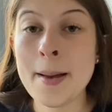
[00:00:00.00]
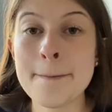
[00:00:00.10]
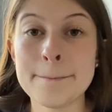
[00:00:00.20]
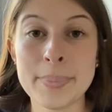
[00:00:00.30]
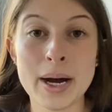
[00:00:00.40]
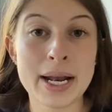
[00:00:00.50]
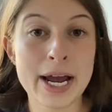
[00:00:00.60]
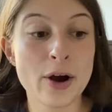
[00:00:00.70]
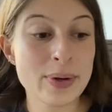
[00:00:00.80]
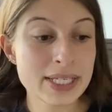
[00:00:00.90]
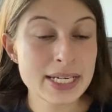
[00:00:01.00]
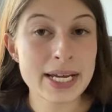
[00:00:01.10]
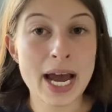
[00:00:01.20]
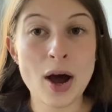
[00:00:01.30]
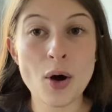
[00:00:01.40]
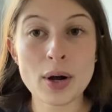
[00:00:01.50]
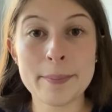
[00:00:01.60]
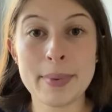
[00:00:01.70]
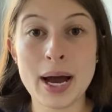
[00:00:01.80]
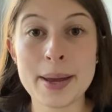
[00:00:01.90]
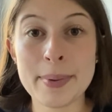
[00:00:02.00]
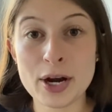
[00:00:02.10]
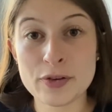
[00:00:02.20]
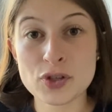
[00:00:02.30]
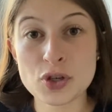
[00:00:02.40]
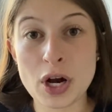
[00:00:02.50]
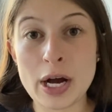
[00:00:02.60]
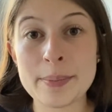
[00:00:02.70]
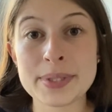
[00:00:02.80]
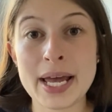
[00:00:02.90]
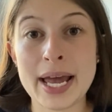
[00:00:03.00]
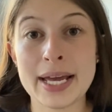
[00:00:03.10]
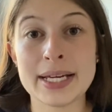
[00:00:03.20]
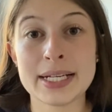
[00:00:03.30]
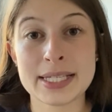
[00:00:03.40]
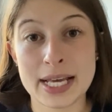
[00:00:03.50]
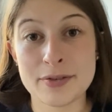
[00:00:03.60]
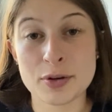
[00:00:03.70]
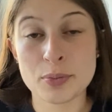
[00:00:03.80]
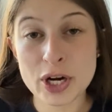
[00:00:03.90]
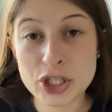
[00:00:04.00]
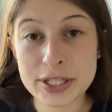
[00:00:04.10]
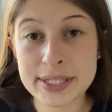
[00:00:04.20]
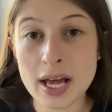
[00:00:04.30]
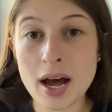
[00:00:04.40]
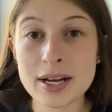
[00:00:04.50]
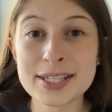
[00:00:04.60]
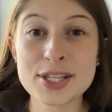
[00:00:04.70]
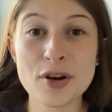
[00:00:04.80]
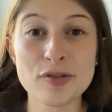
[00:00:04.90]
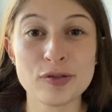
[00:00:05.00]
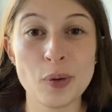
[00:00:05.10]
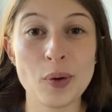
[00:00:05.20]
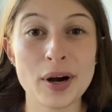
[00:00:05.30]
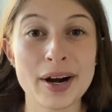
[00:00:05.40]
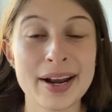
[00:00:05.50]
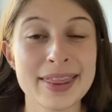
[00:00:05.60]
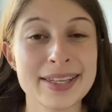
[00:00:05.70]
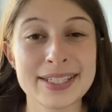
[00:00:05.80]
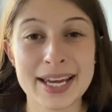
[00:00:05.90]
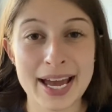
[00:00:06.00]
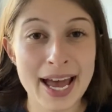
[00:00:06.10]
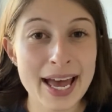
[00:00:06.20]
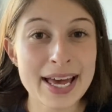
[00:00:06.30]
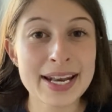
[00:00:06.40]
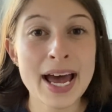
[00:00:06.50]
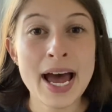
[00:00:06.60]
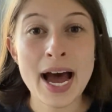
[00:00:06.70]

But I always take out my pair of scrubs and a set of compression socks for the day ahead.